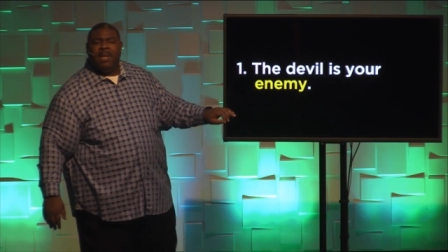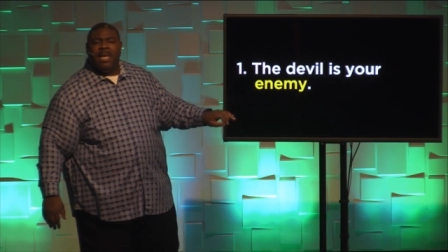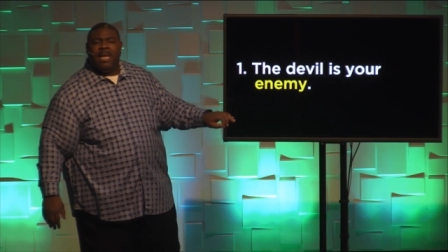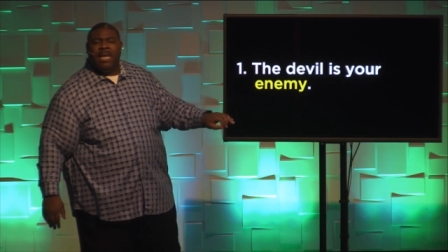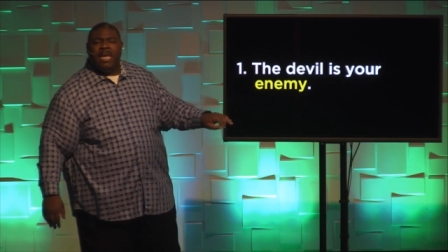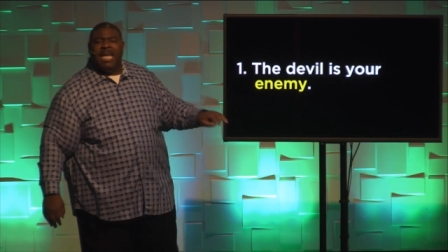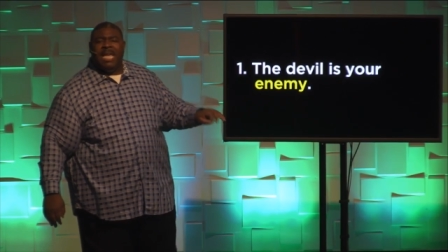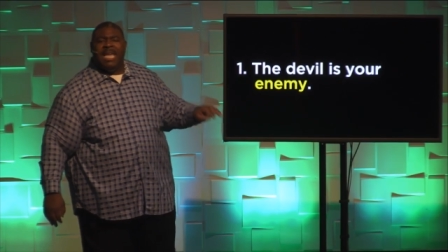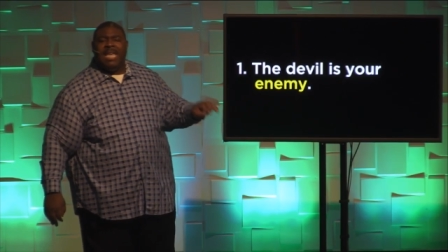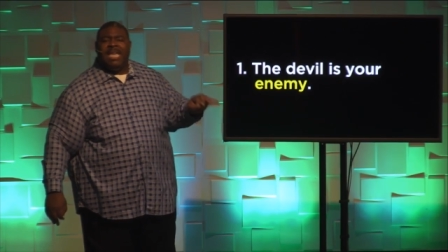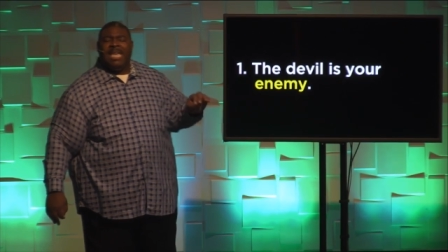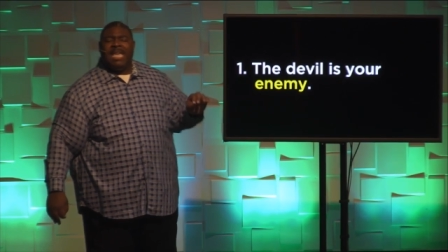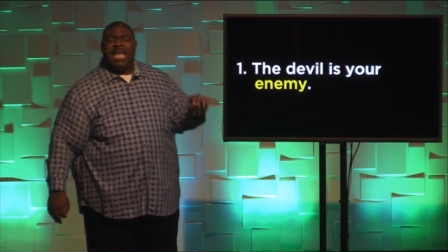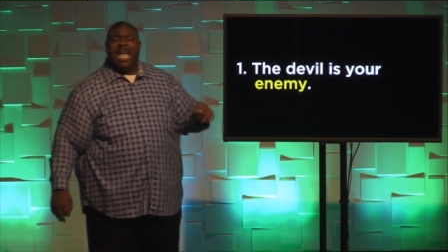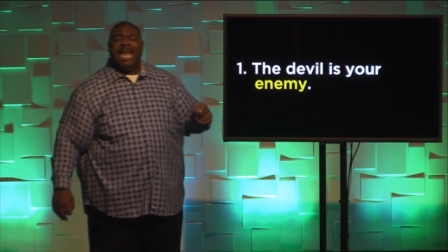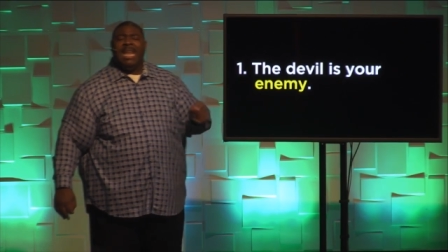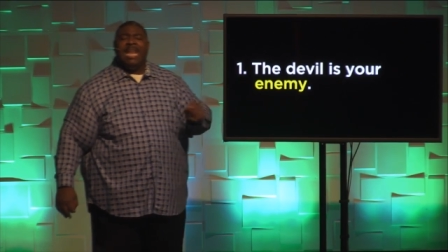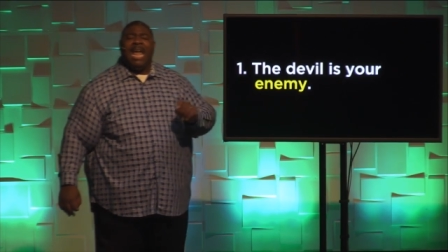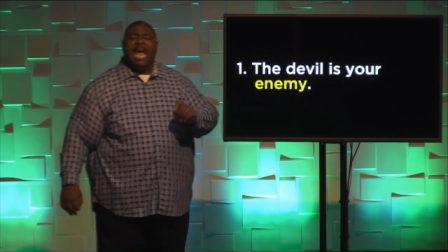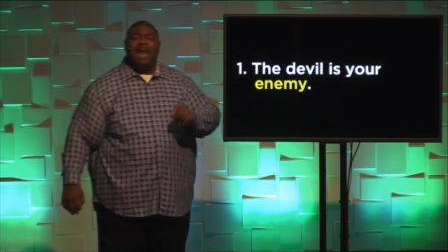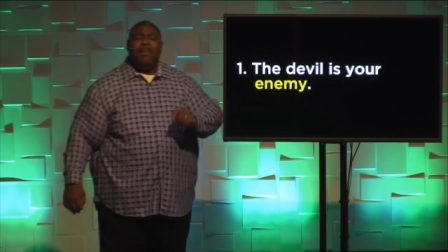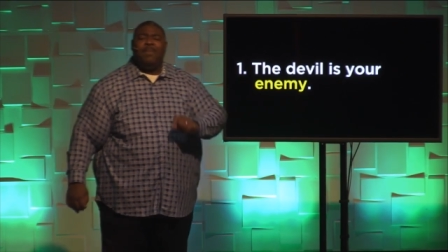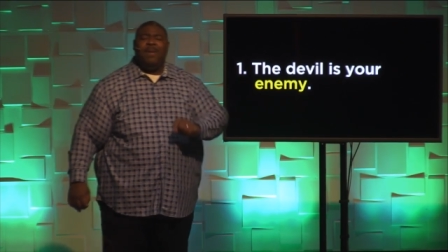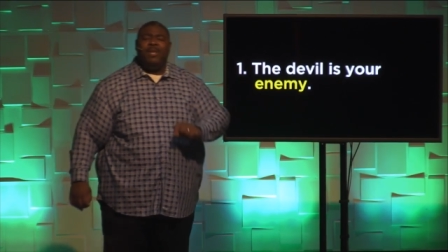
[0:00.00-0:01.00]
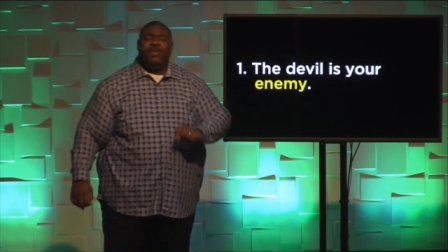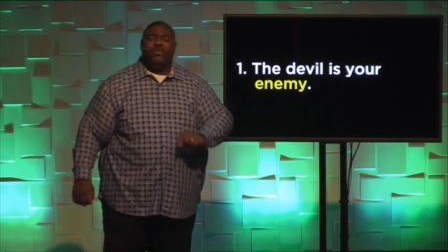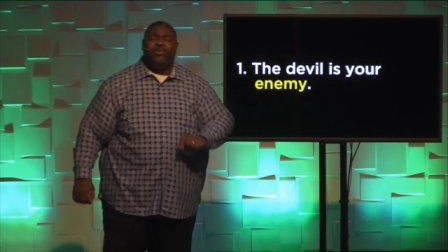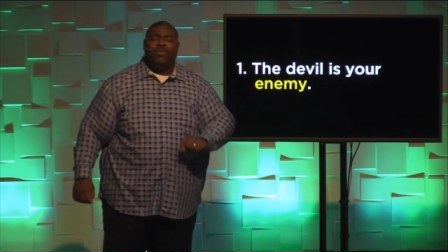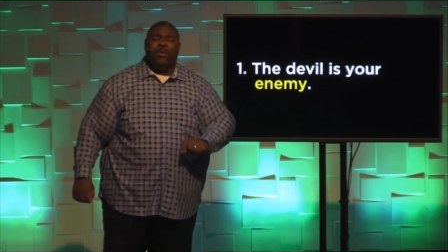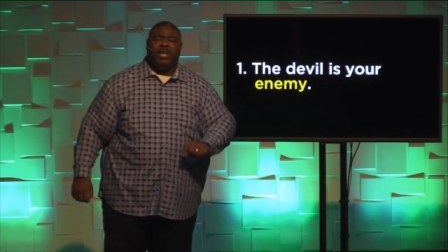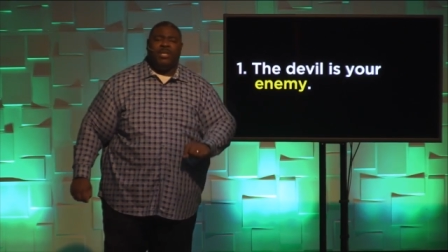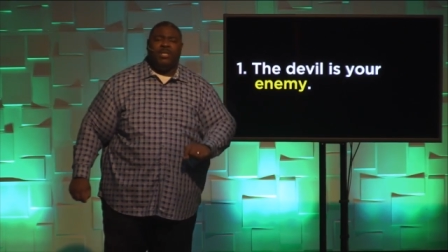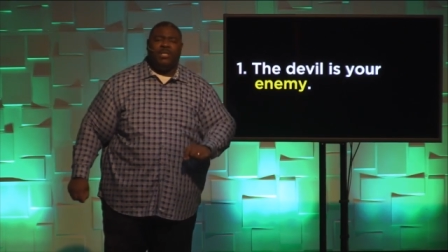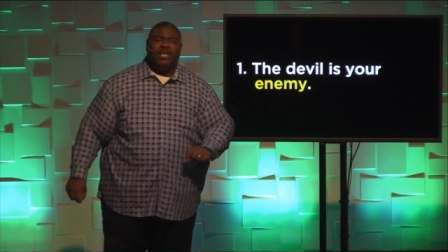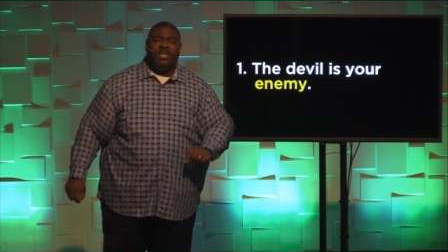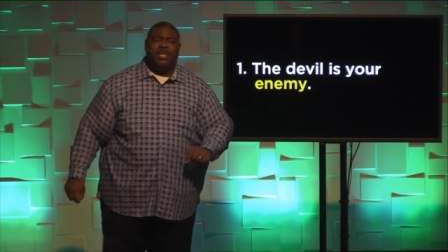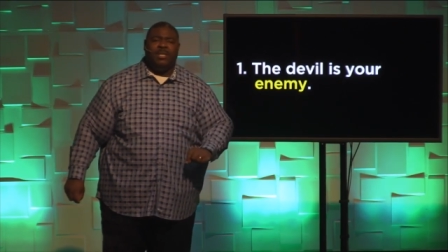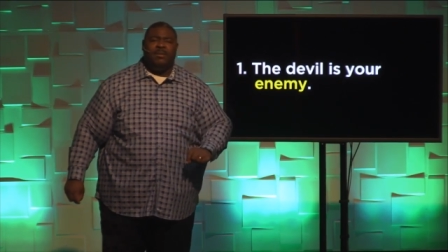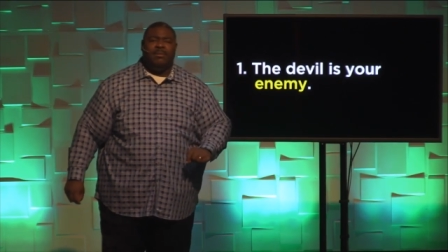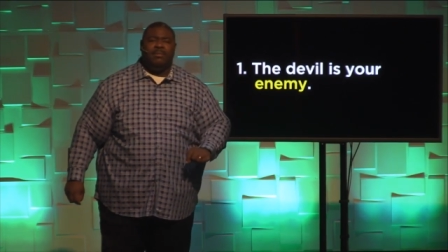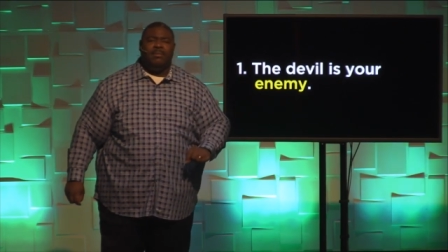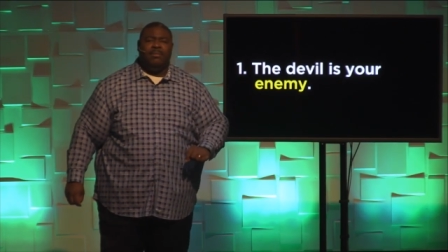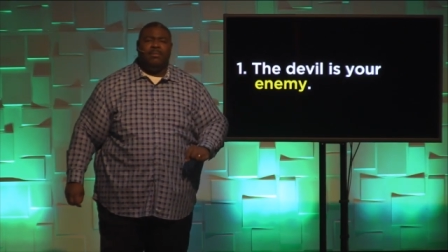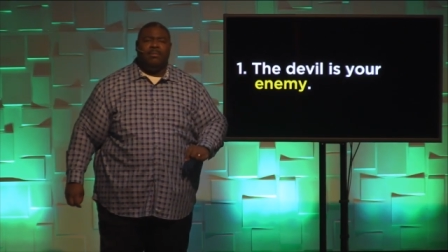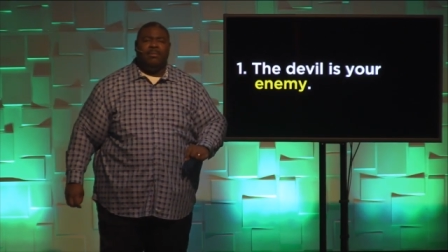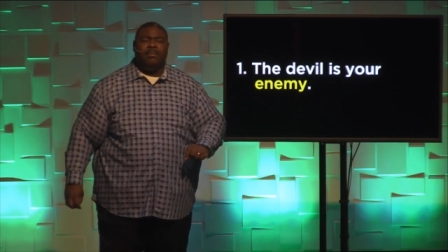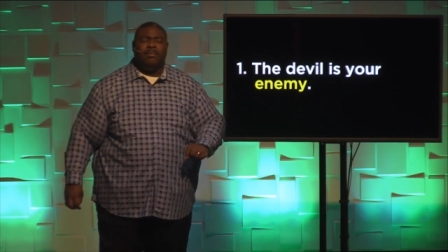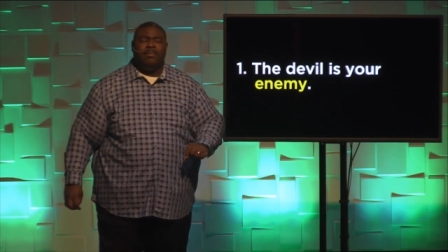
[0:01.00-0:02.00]
He cannot be trusted.
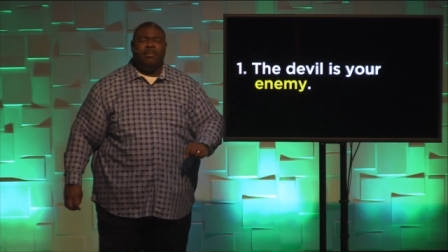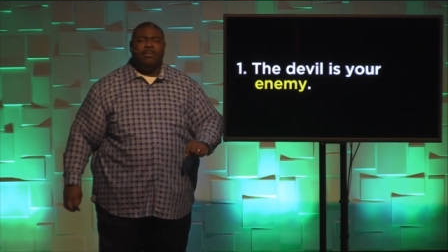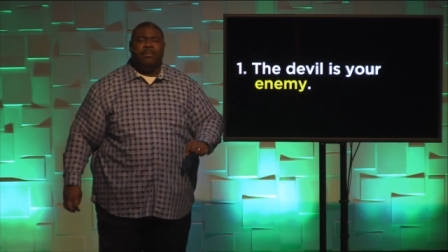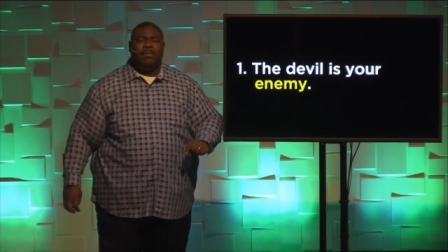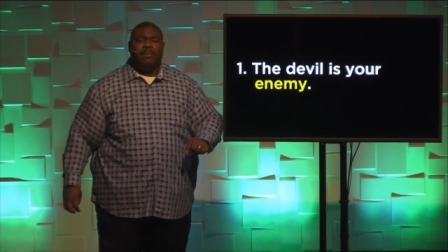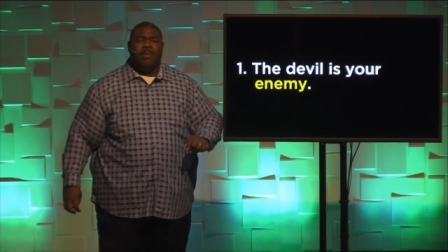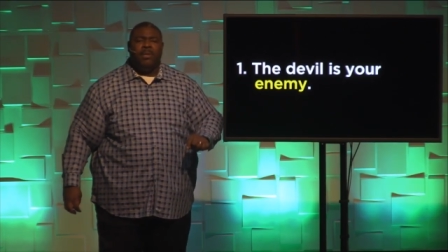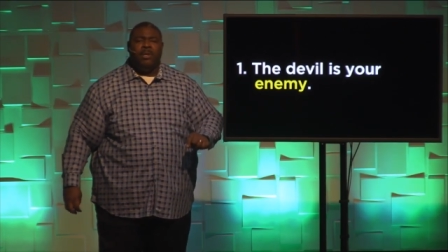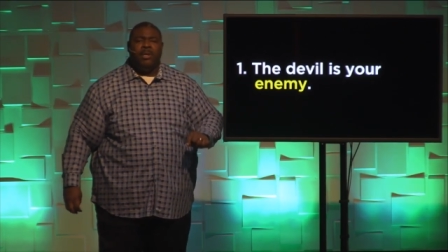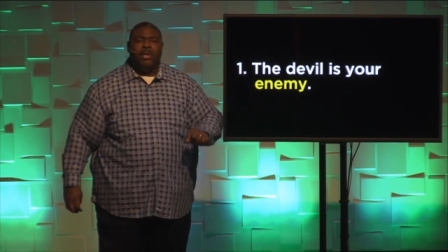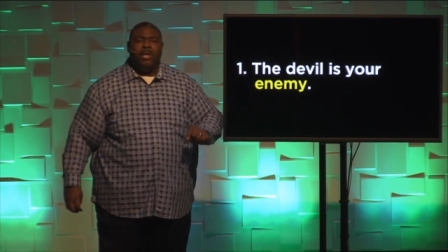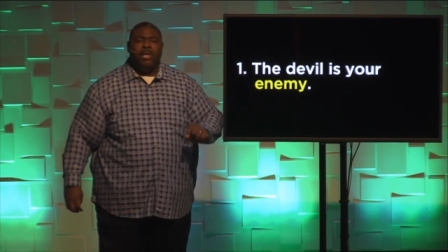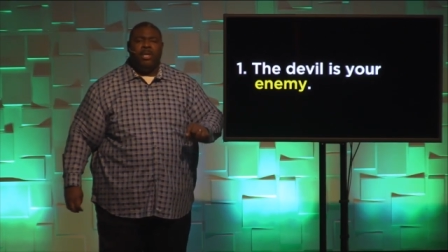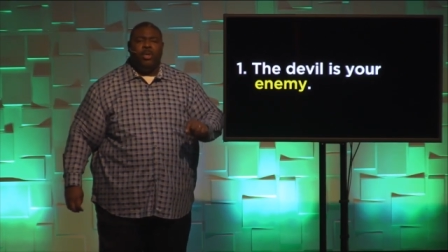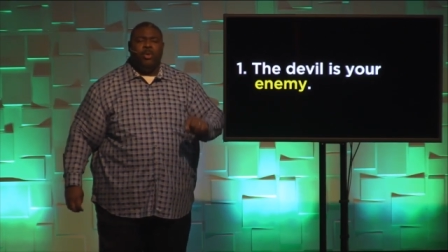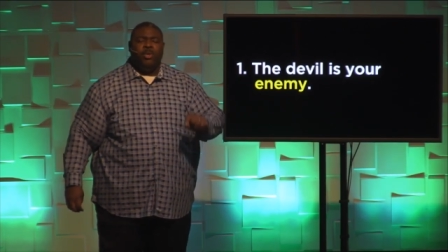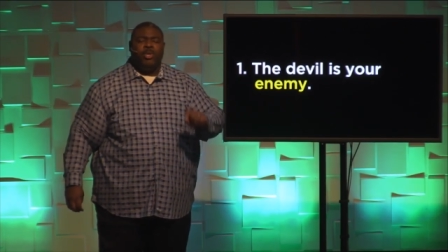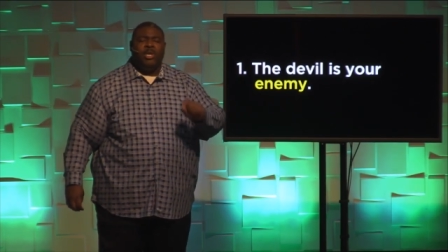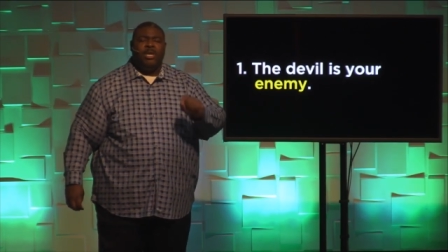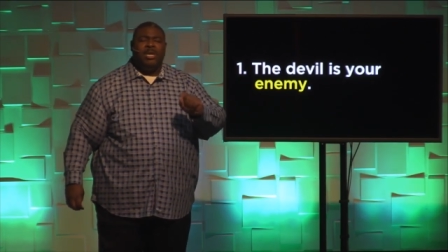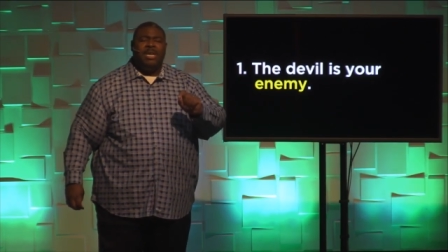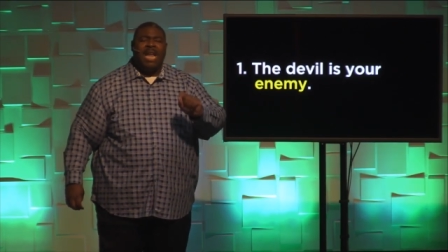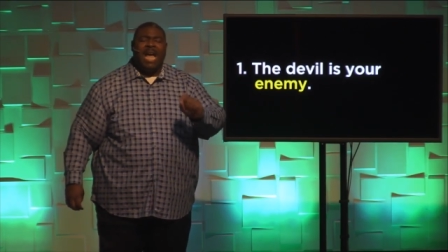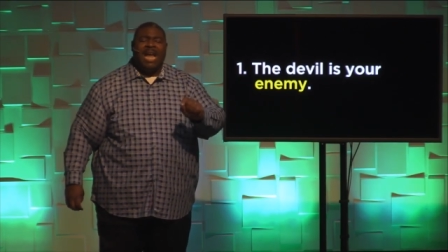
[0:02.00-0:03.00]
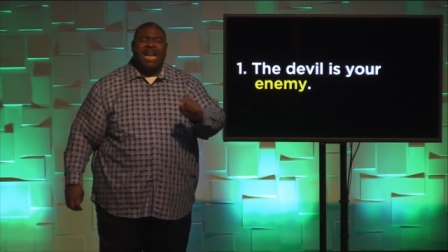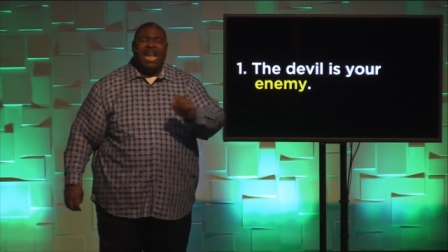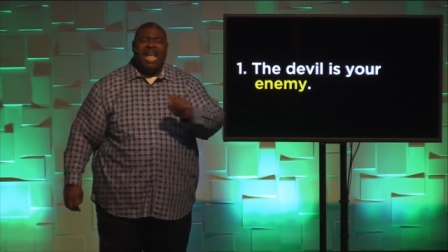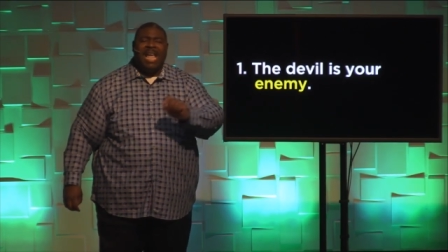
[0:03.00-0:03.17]
You should not